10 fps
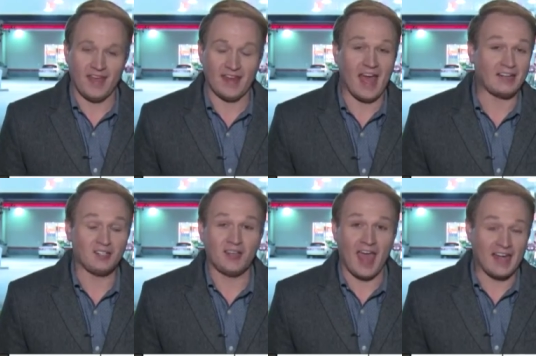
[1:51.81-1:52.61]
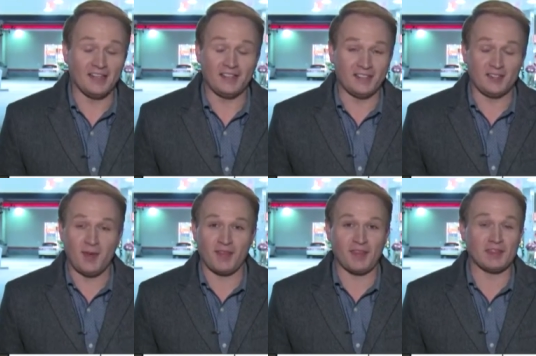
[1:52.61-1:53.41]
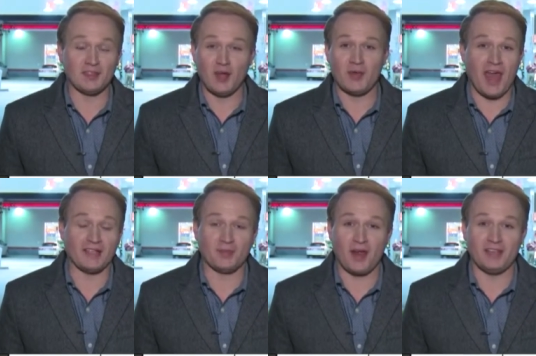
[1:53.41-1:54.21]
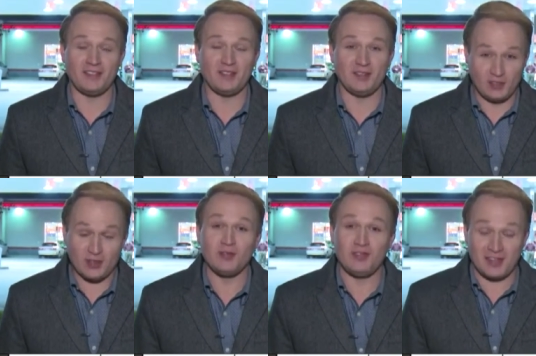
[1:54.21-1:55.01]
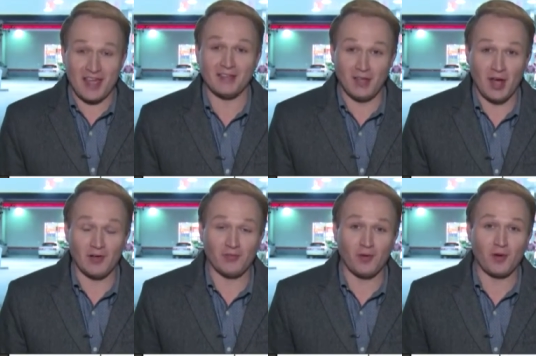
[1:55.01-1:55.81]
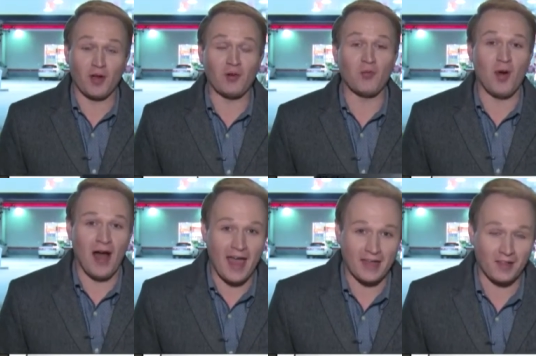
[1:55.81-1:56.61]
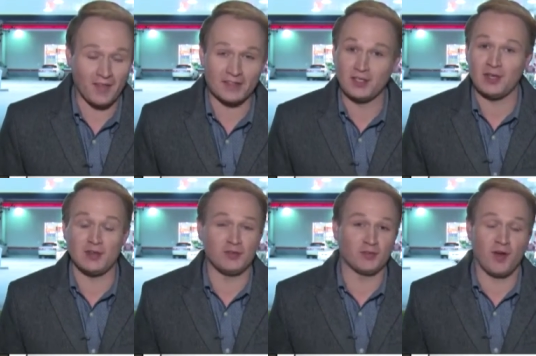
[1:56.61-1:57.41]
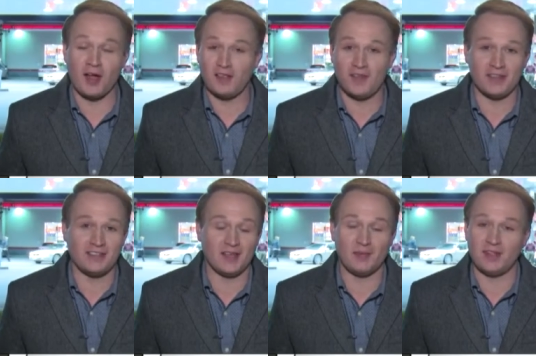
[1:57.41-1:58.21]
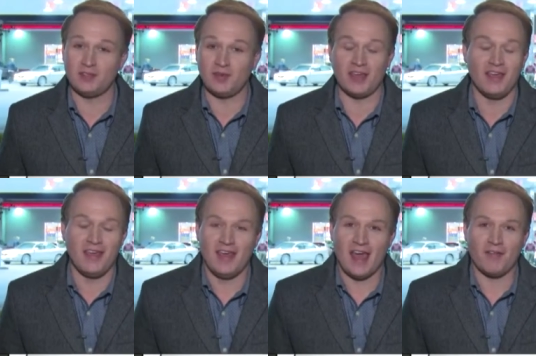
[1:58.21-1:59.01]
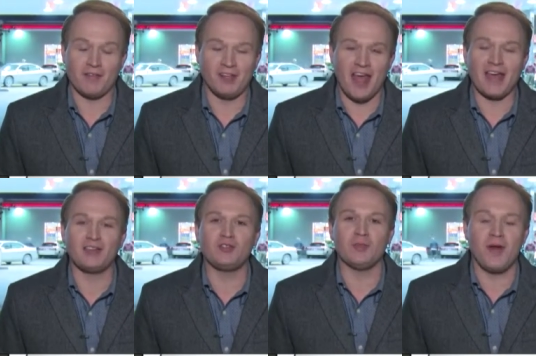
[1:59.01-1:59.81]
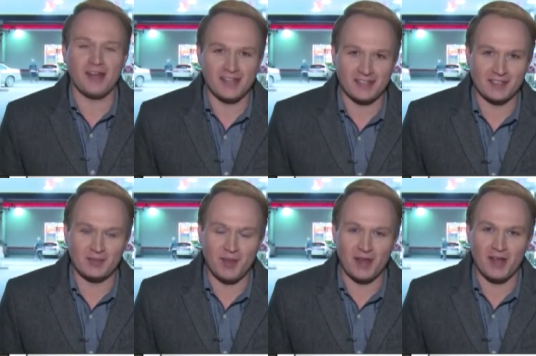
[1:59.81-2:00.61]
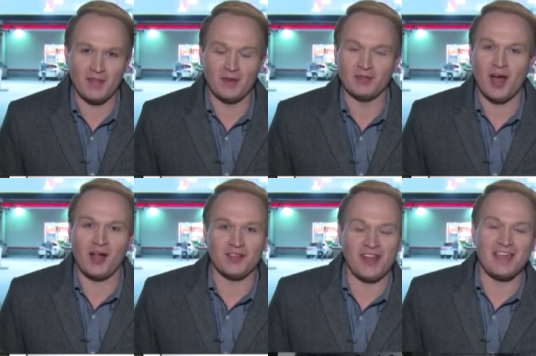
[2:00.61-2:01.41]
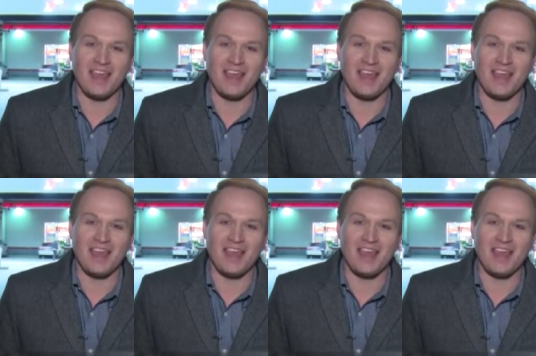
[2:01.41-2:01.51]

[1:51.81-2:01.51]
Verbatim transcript: And actually, analysts expect these low gas prices to stay low for a while. And that's good news for all of us. That means we have a little extra money to spend on those holiday